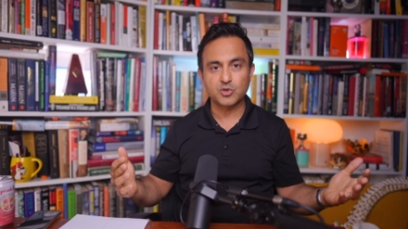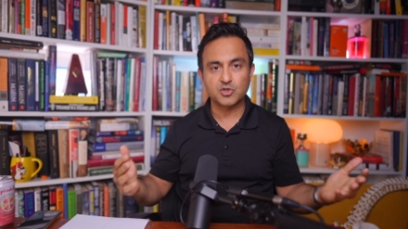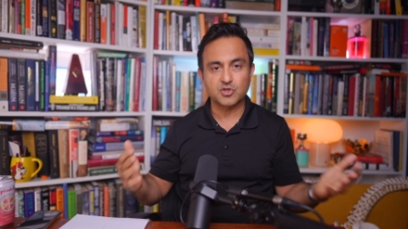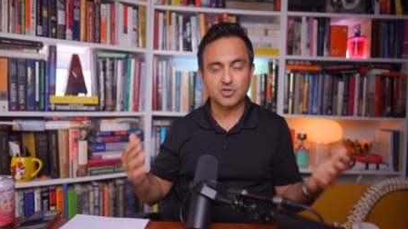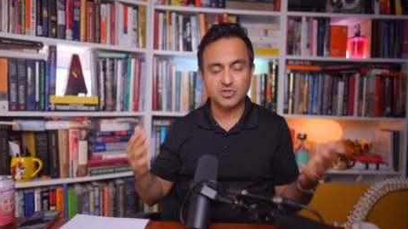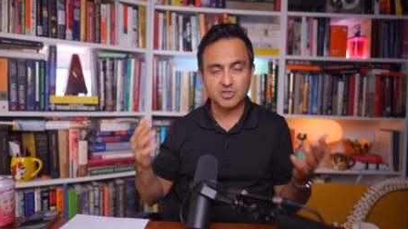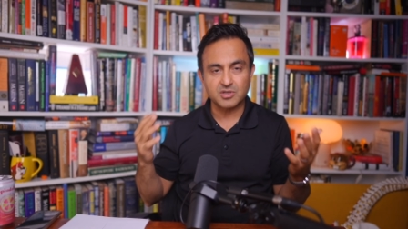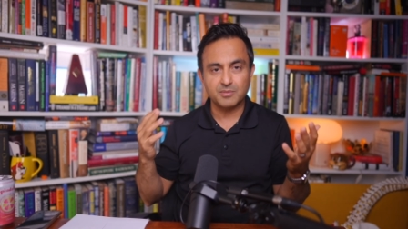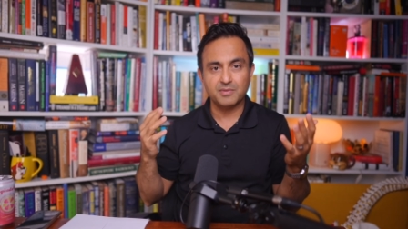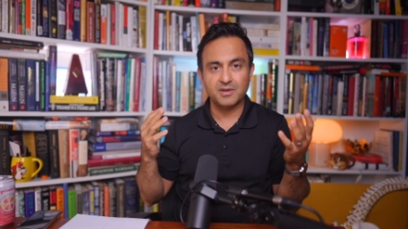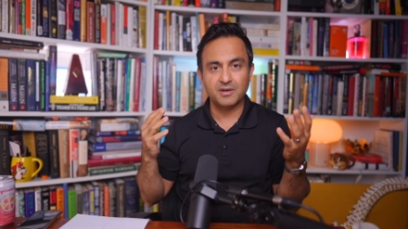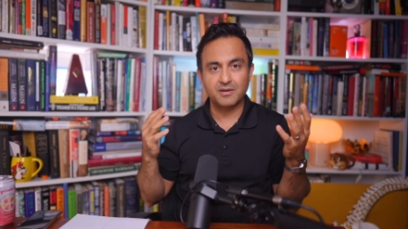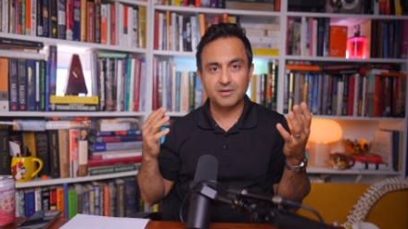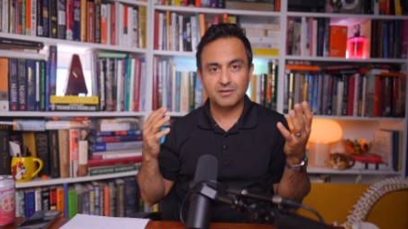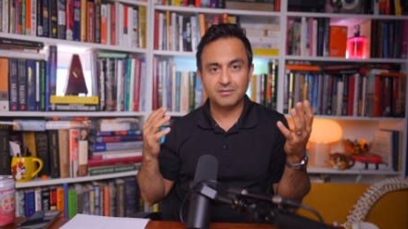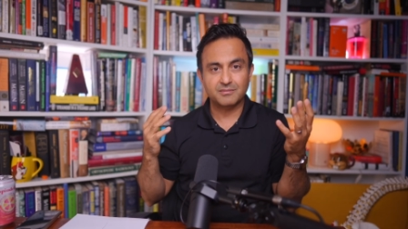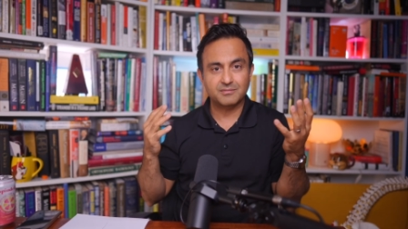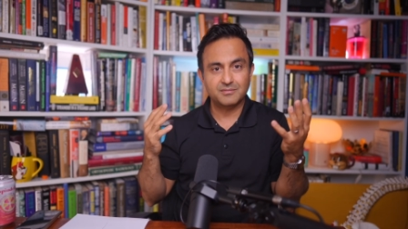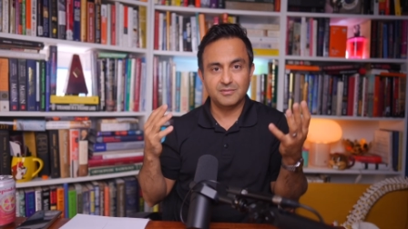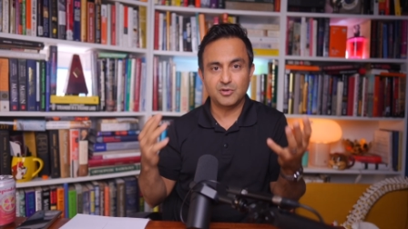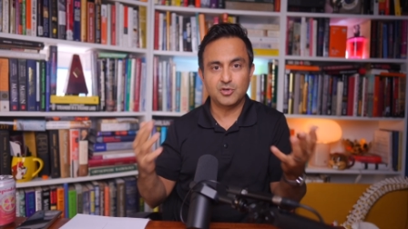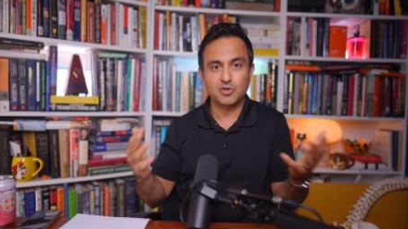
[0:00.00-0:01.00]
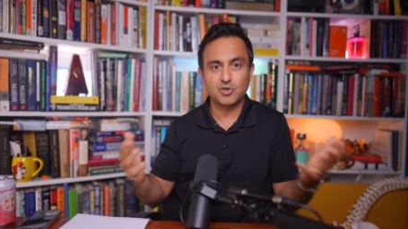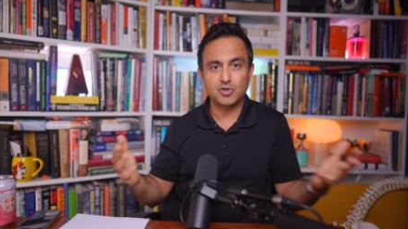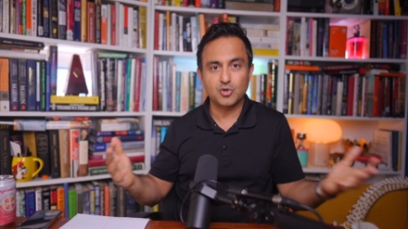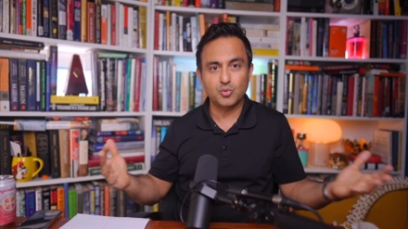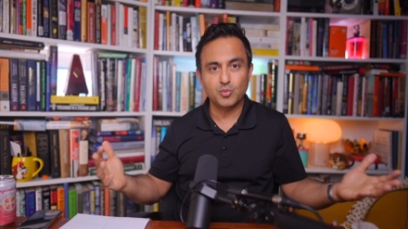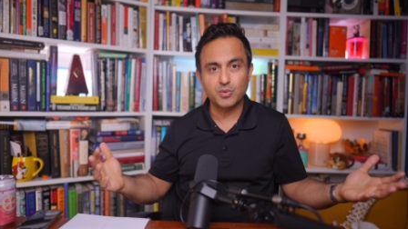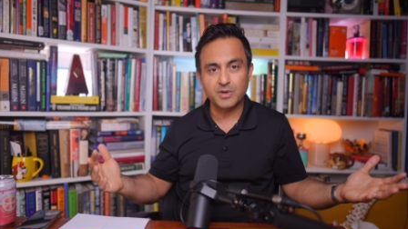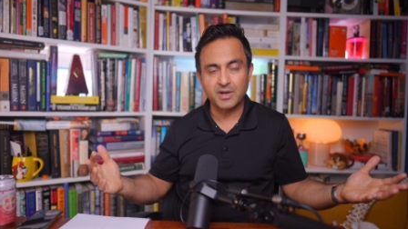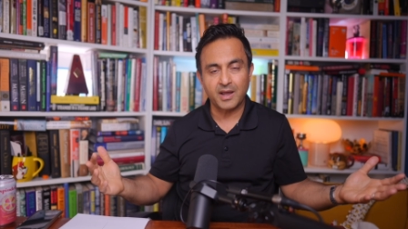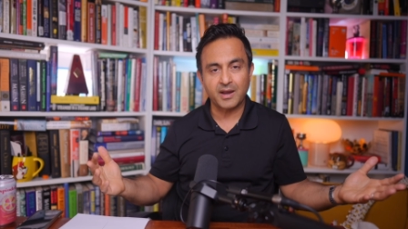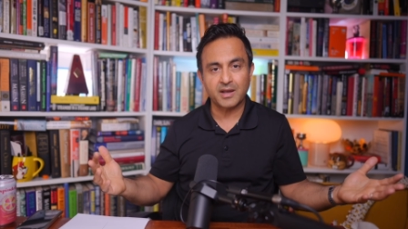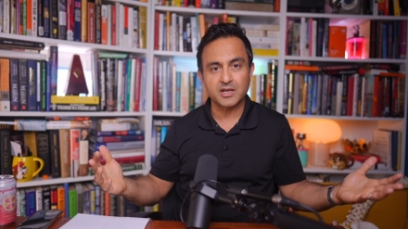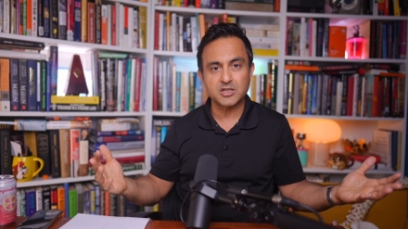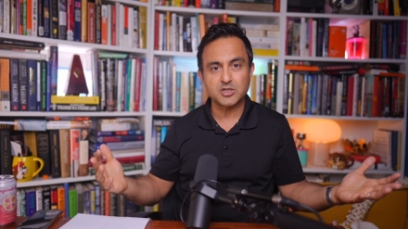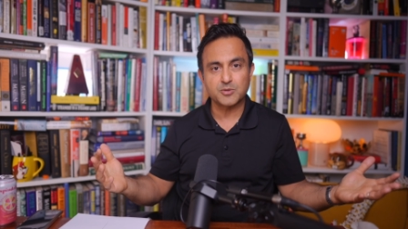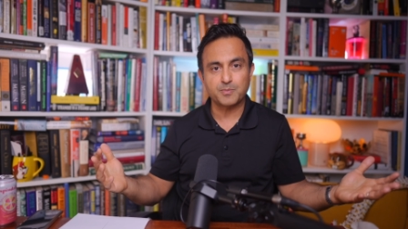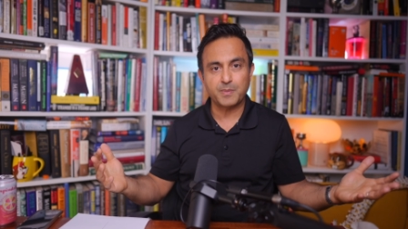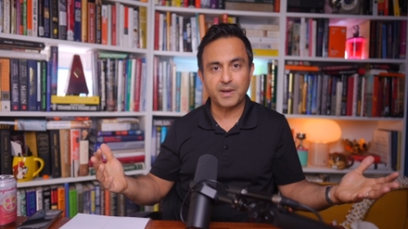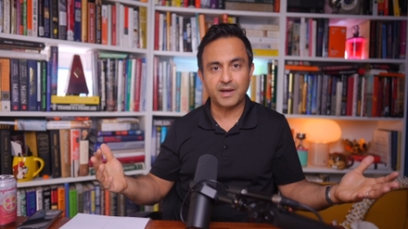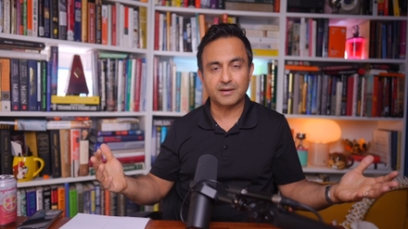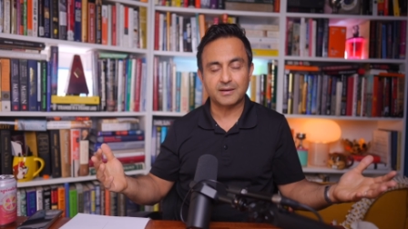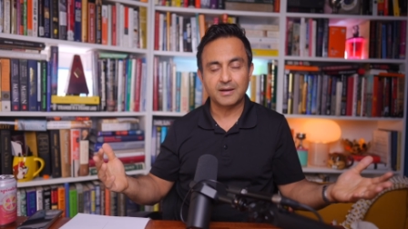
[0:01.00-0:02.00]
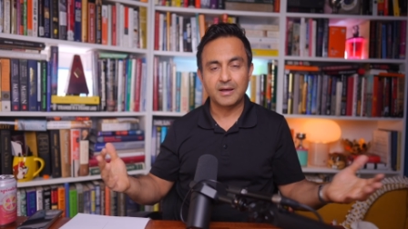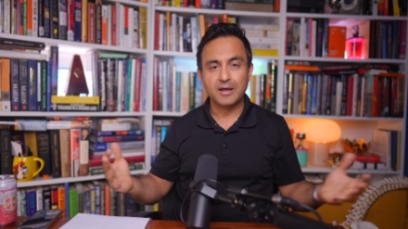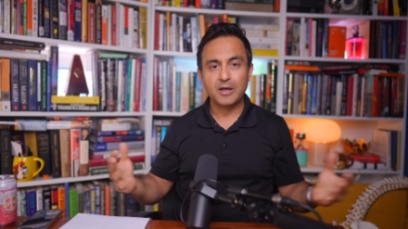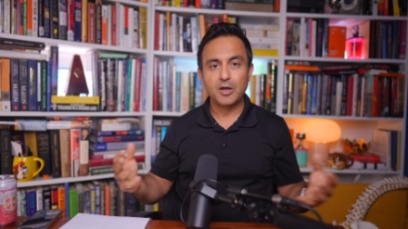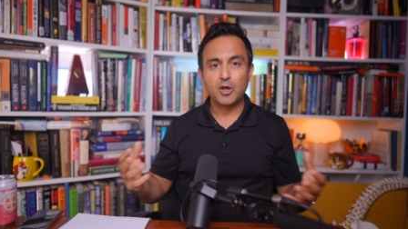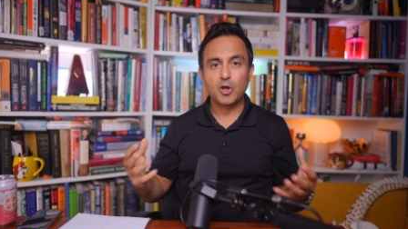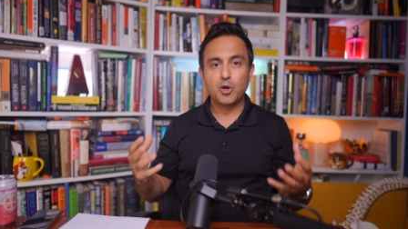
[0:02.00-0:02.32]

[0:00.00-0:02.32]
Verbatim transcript: which is something you would not expect.